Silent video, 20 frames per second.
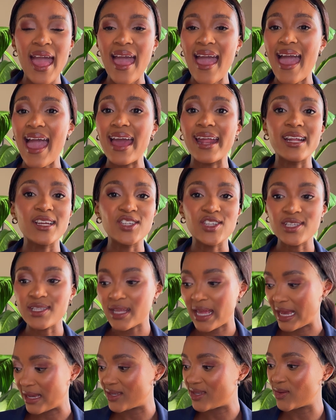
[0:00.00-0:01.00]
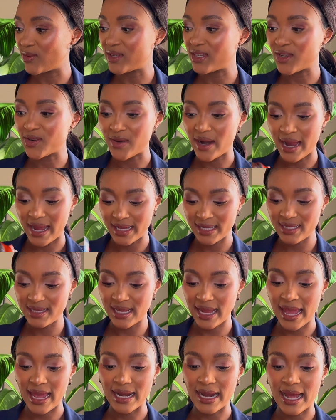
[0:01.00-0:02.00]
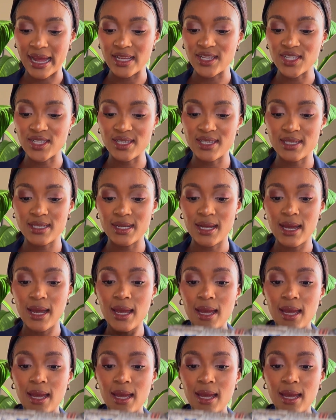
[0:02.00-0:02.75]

and I just accessorized, and I just